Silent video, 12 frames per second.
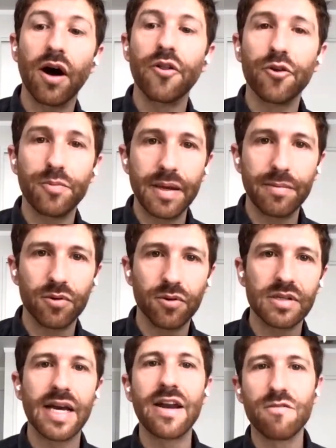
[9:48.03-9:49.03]
other people or
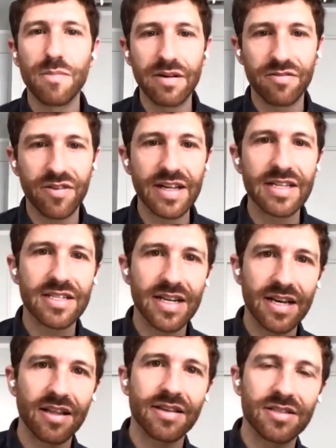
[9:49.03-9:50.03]
10 of my friends
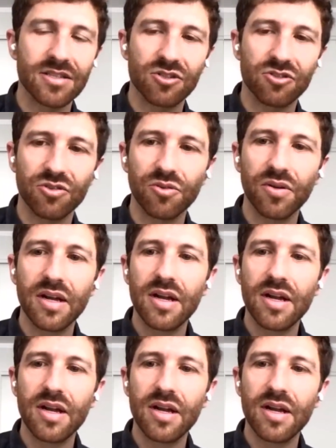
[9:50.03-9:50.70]
say that this is true